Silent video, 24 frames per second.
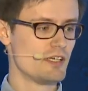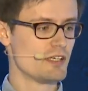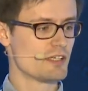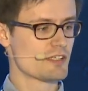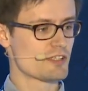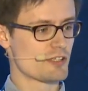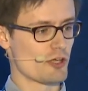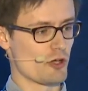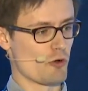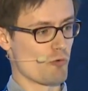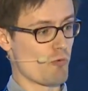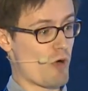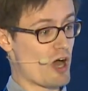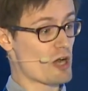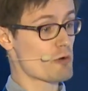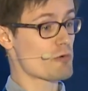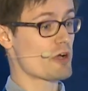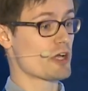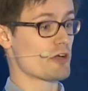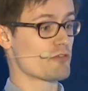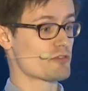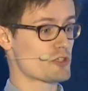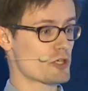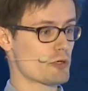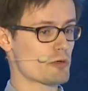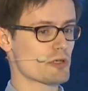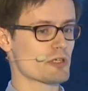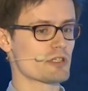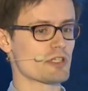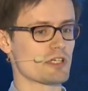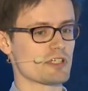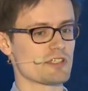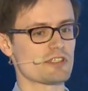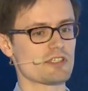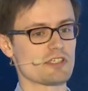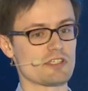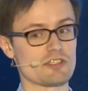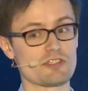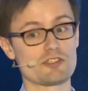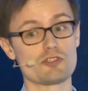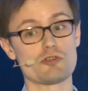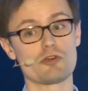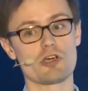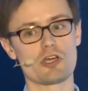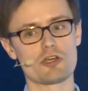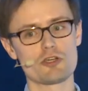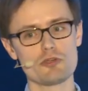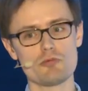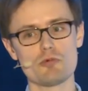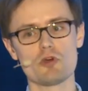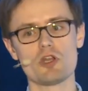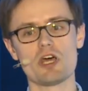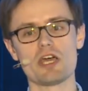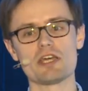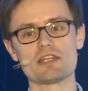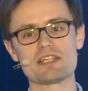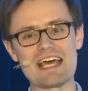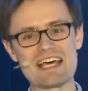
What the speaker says: So one way of doing this is you accumulate,